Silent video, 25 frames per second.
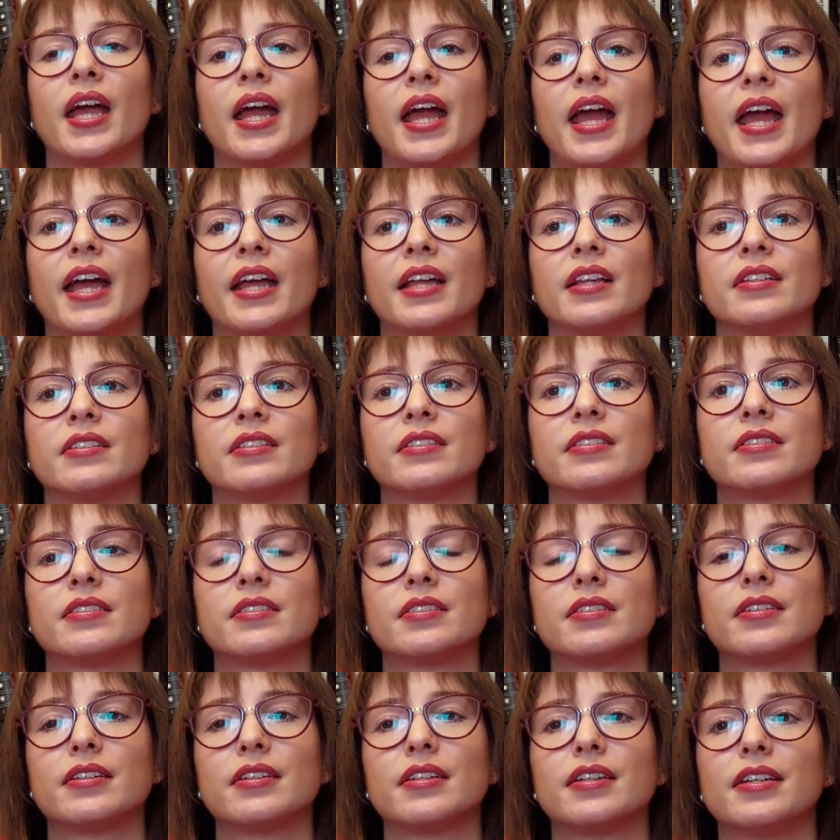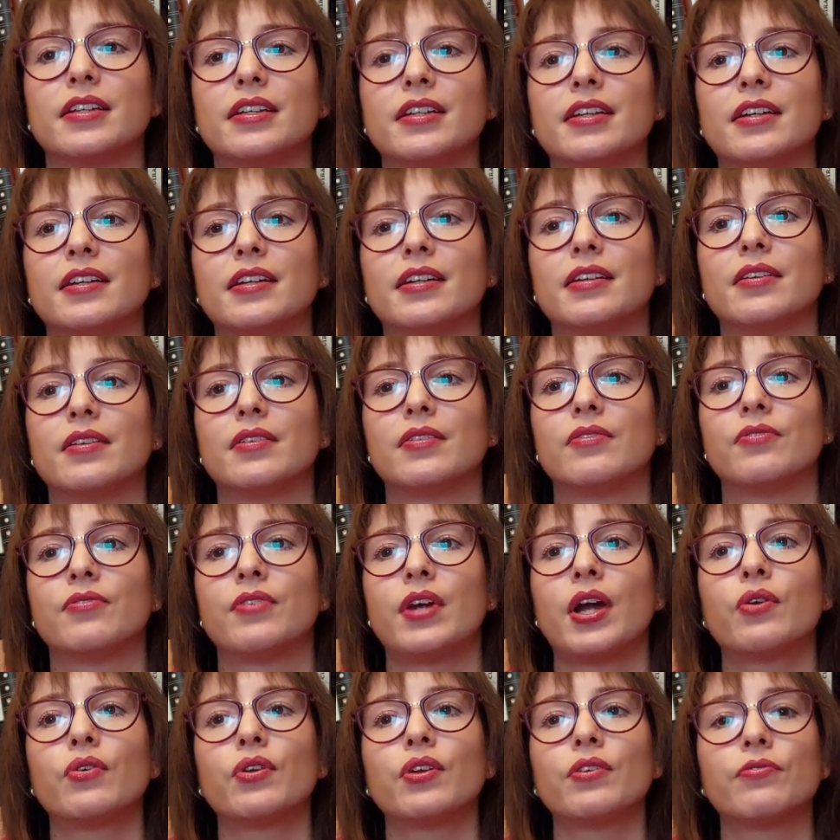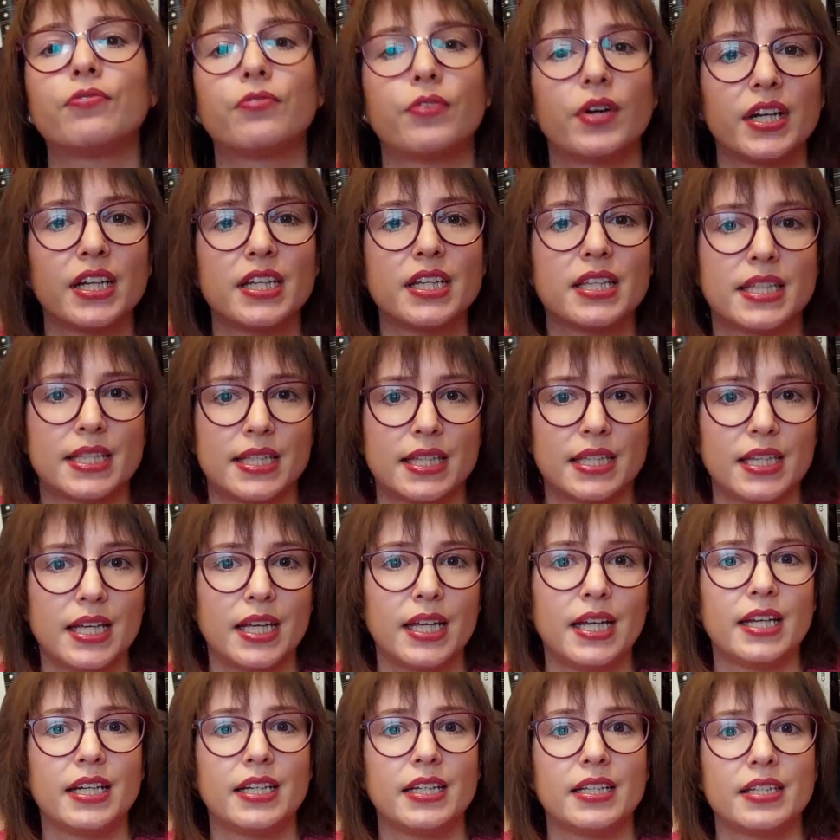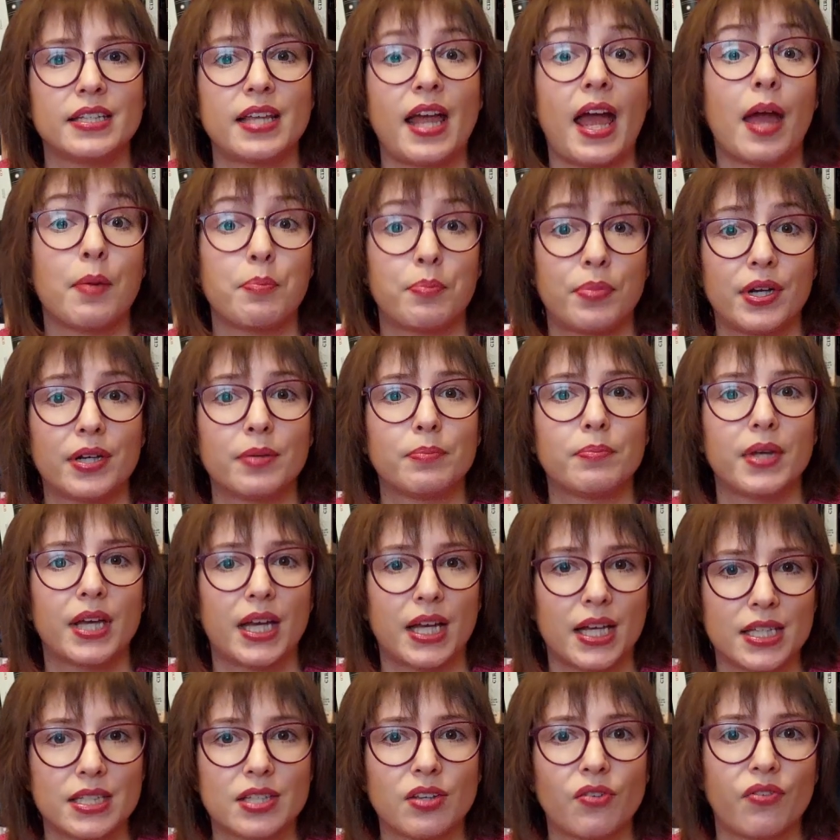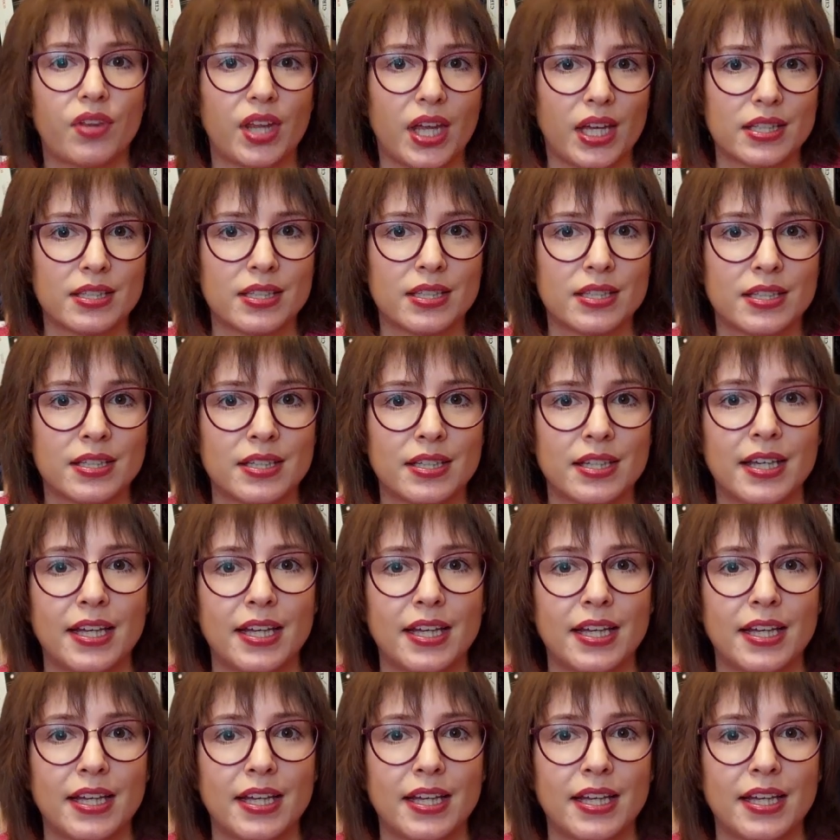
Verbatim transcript: And very funny scenes happen because of that.